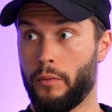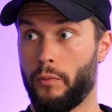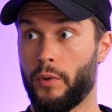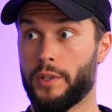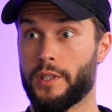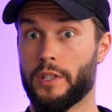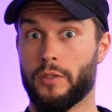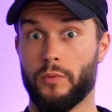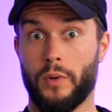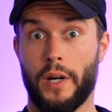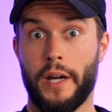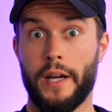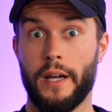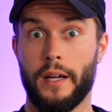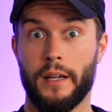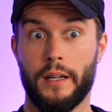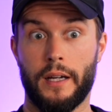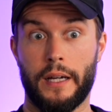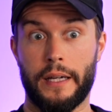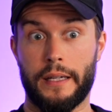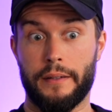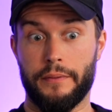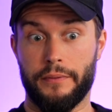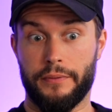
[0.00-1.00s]
Which is why
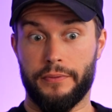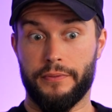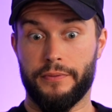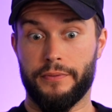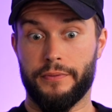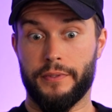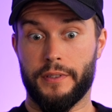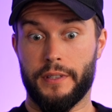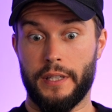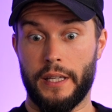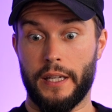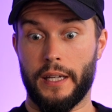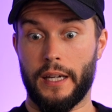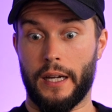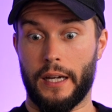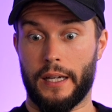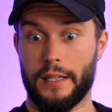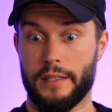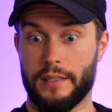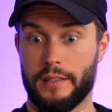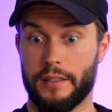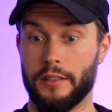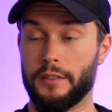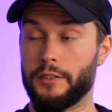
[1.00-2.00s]
I think I
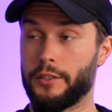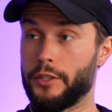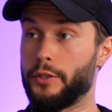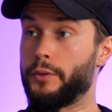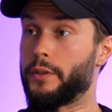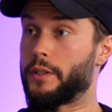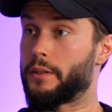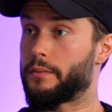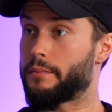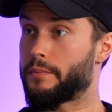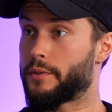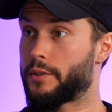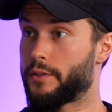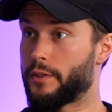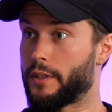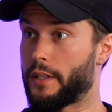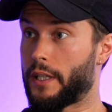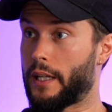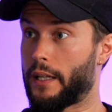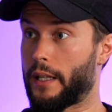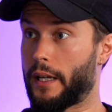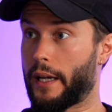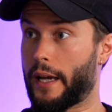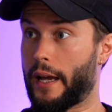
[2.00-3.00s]
can still do it. To
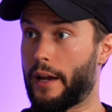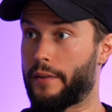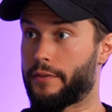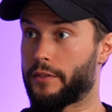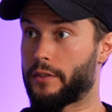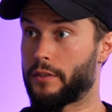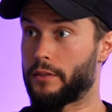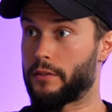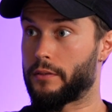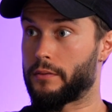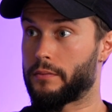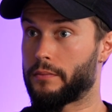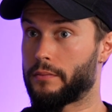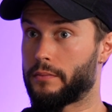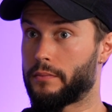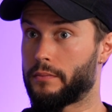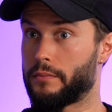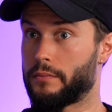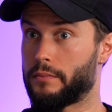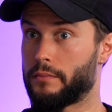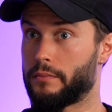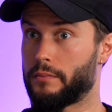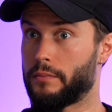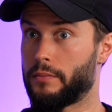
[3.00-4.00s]
like after
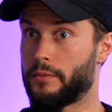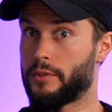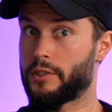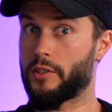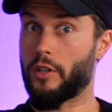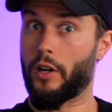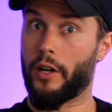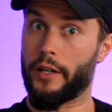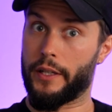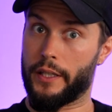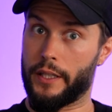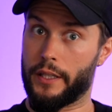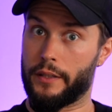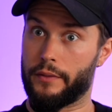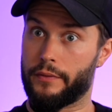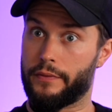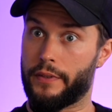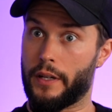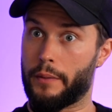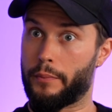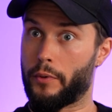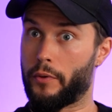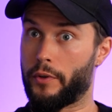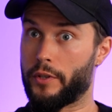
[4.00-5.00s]
starting in
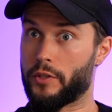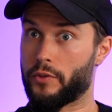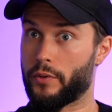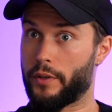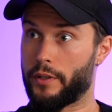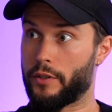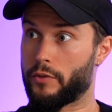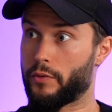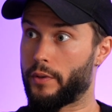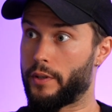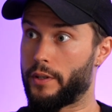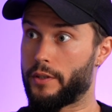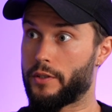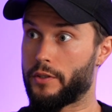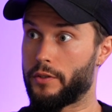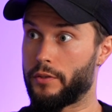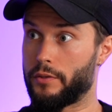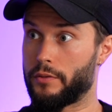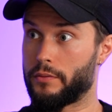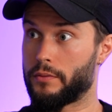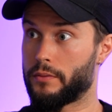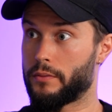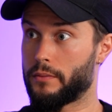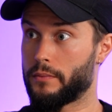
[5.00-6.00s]
February
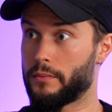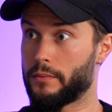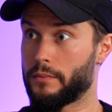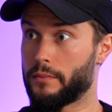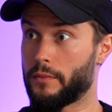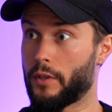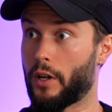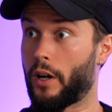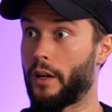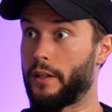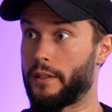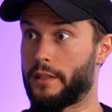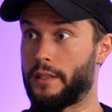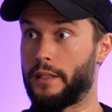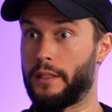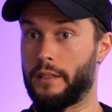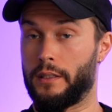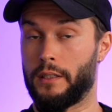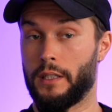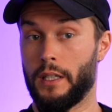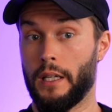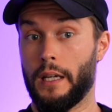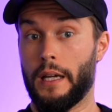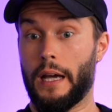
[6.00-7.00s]
2022. Mm-hmm. Honestly,
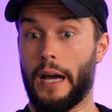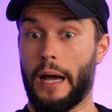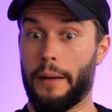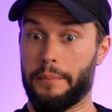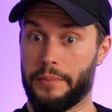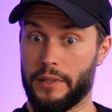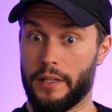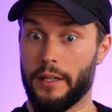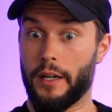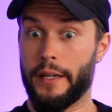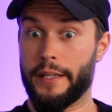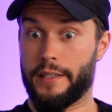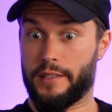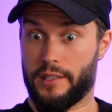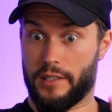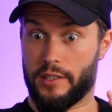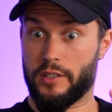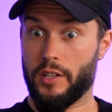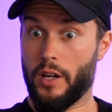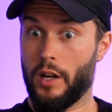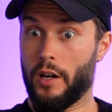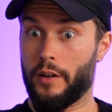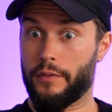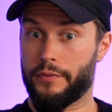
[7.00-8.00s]
I'm, it's
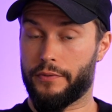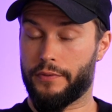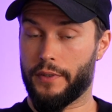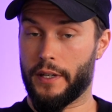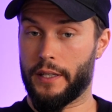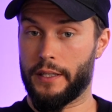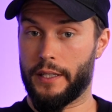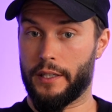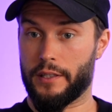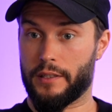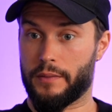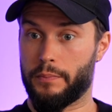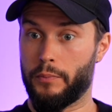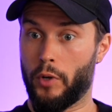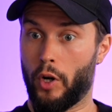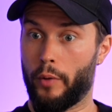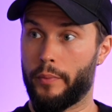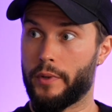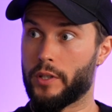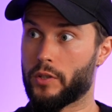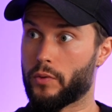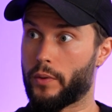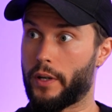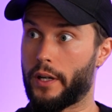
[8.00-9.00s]
tough, and there's
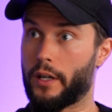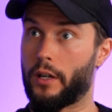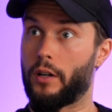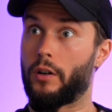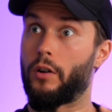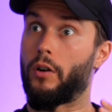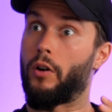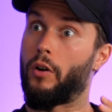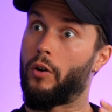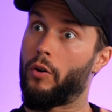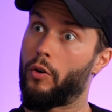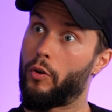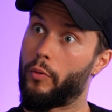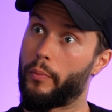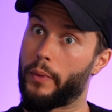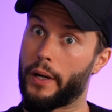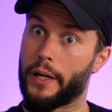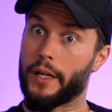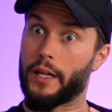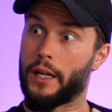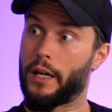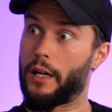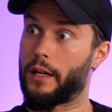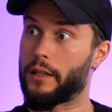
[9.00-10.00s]
moments where I go, "Oh my
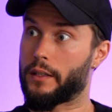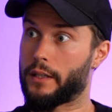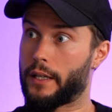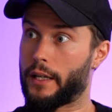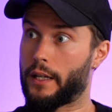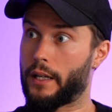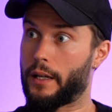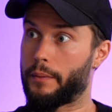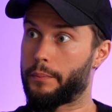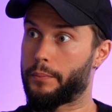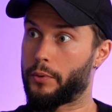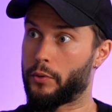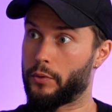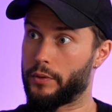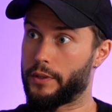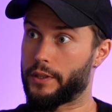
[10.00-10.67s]
God, can I pull